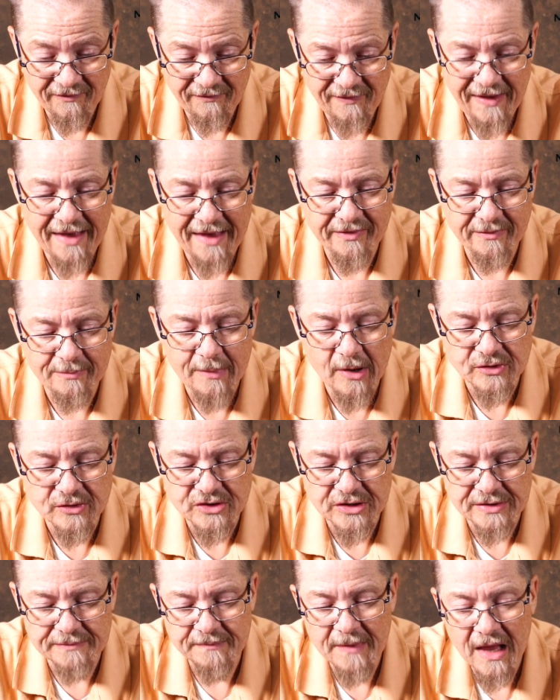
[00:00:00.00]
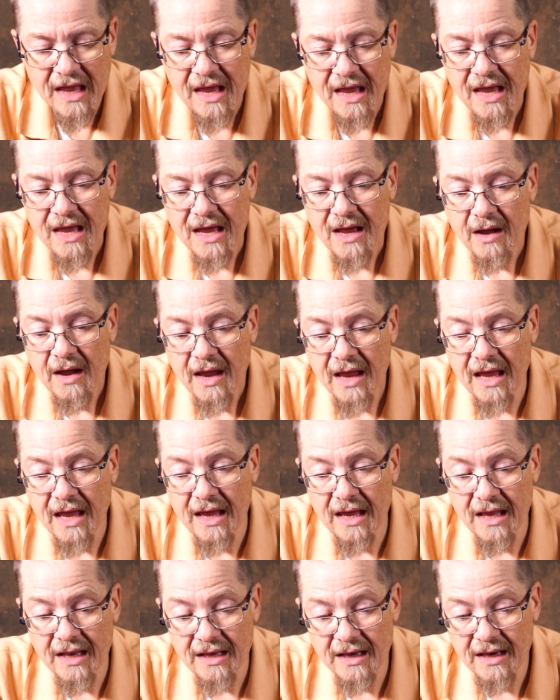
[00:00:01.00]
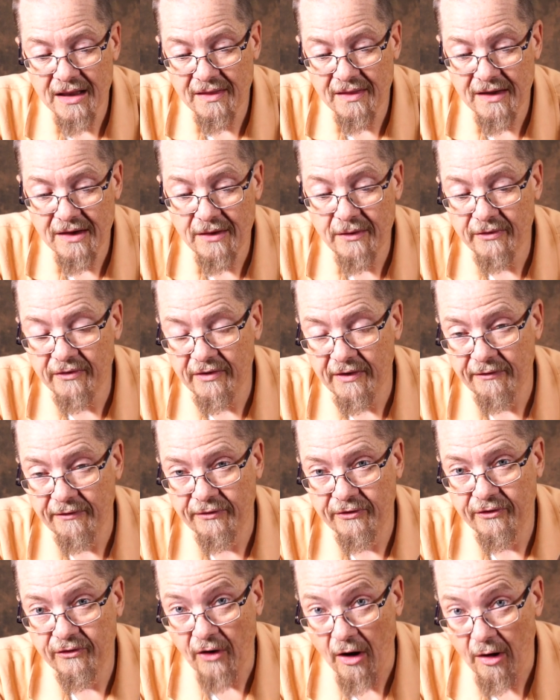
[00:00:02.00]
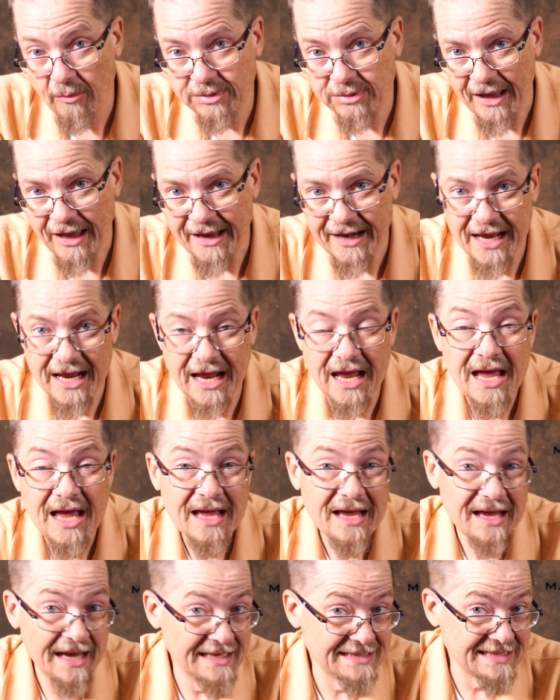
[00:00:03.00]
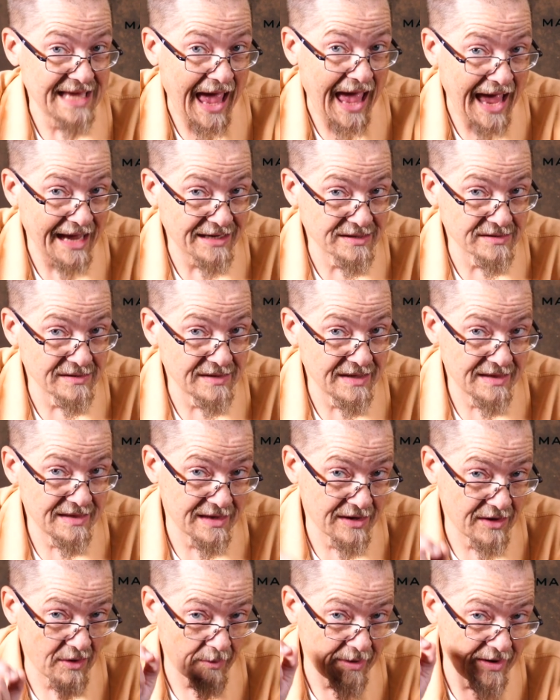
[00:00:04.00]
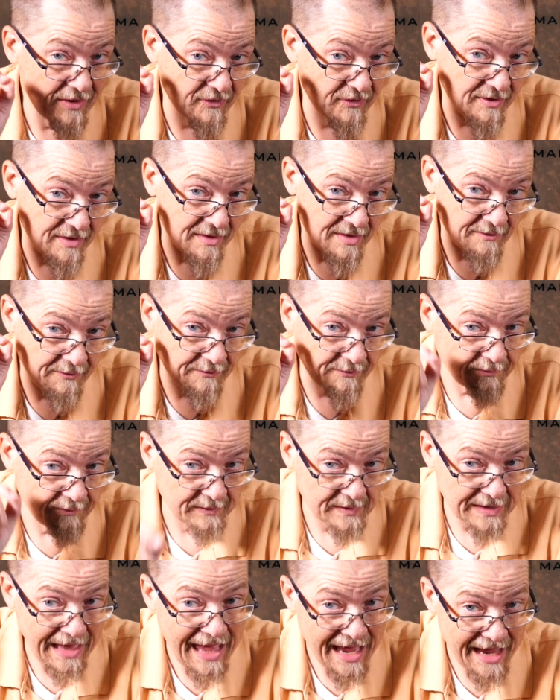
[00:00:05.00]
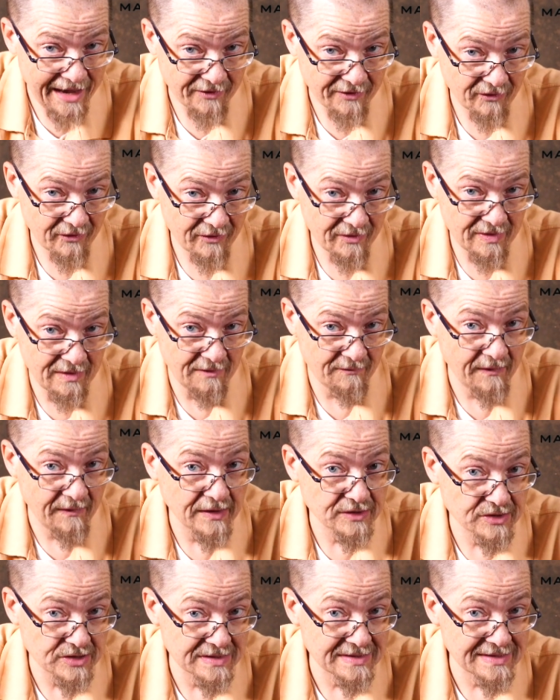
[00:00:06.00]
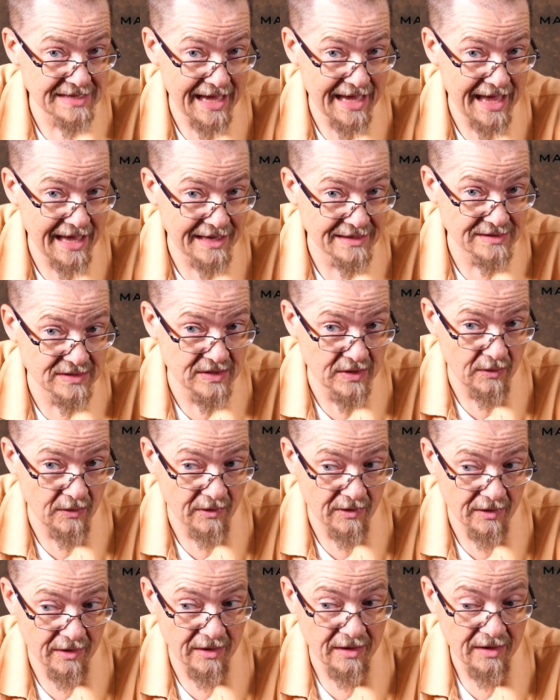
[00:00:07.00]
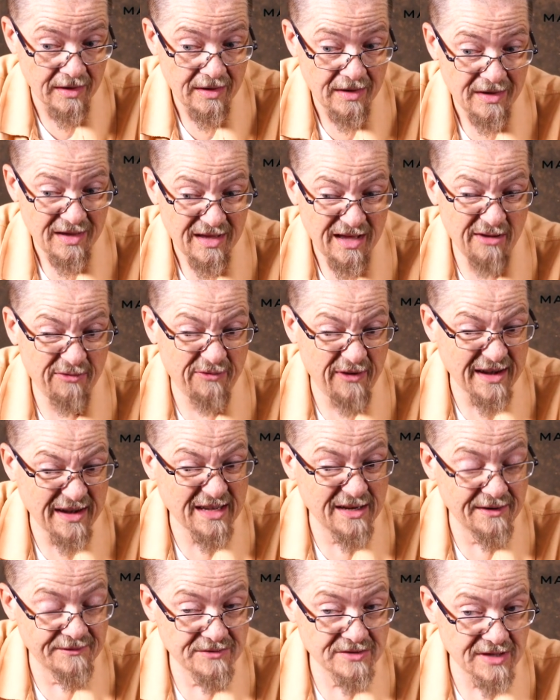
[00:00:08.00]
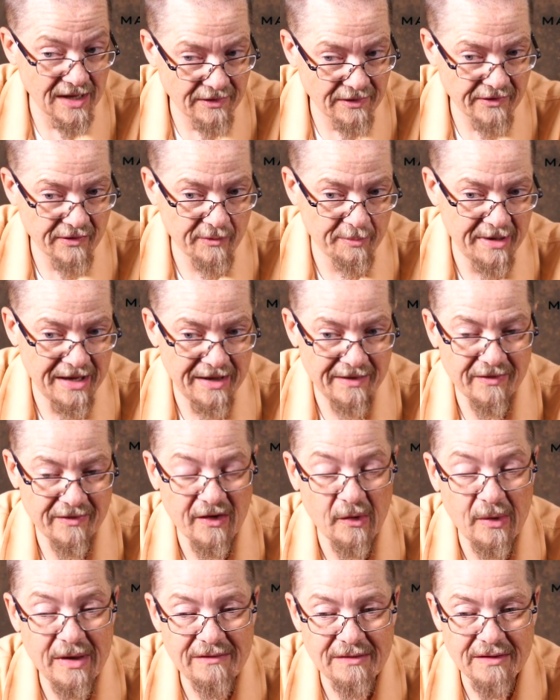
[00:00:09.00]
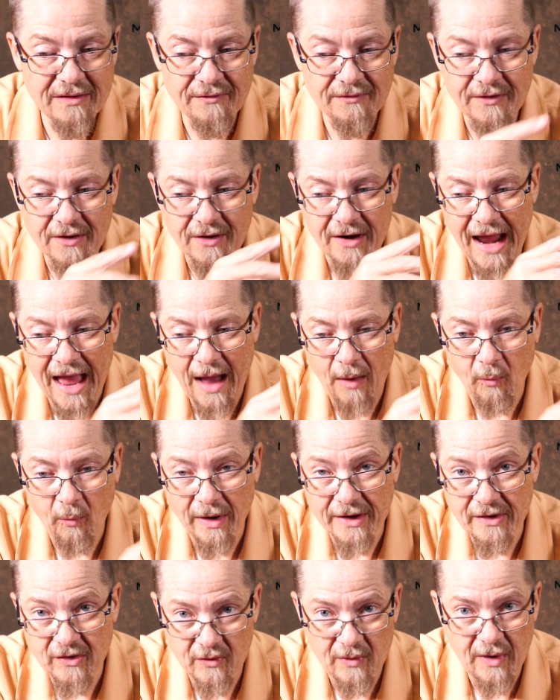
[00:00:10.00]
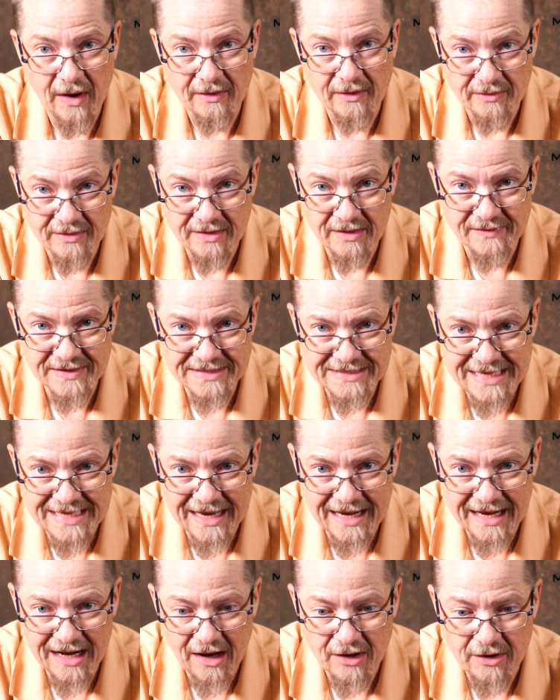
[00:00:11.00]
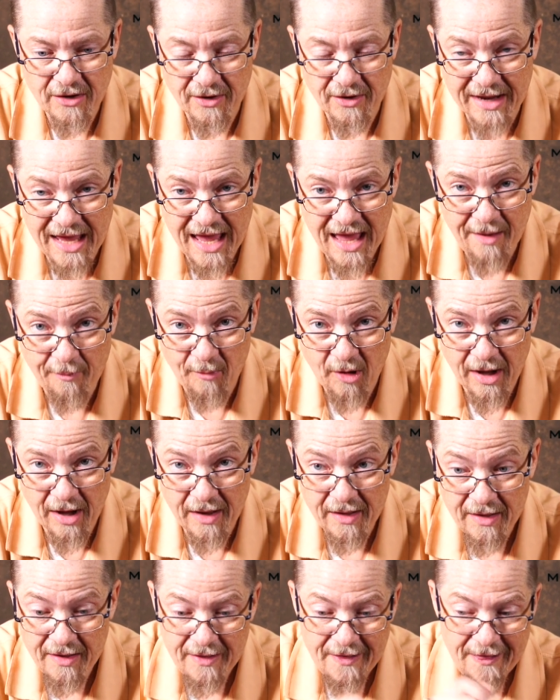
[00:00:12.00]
fast motion. In the use of strobe lighting, it's actually the duration of the flash that functions as your effective shutter speed. So even if you're at 1/200th of a second on your camera,